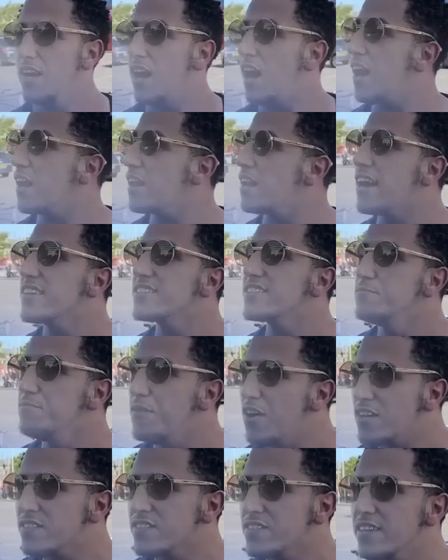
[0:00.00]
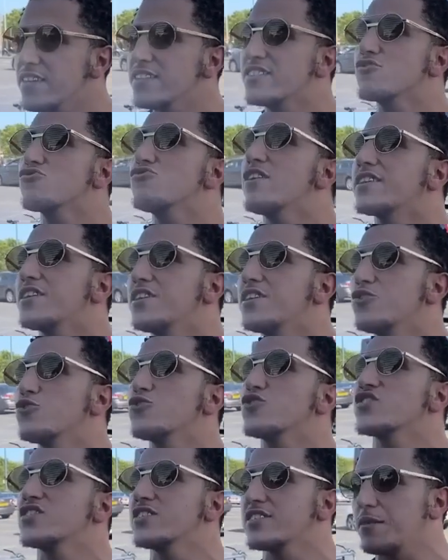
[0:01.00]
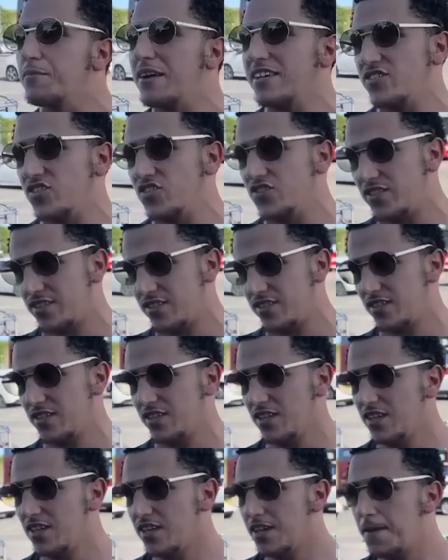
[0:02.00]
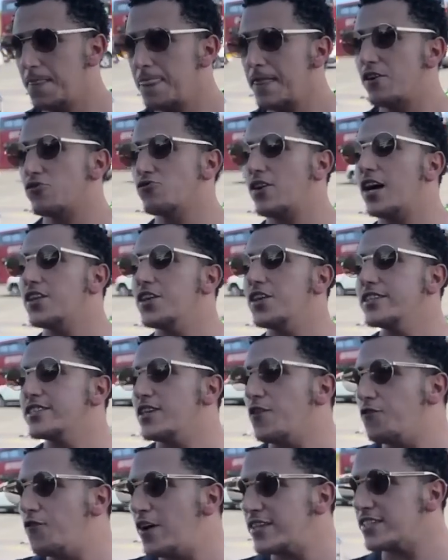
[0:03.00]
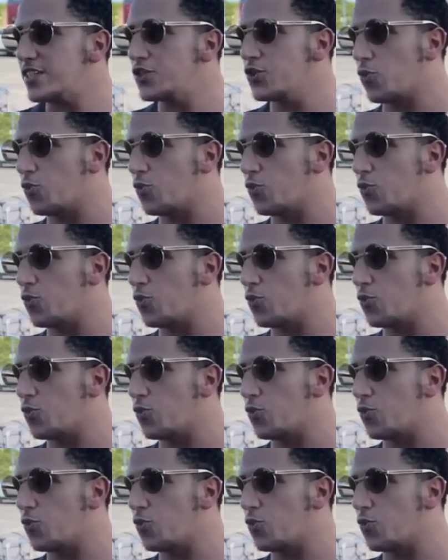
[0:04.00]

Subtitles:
Allah's mercy is greater than your sins and my sins. Rather, there's a verse in the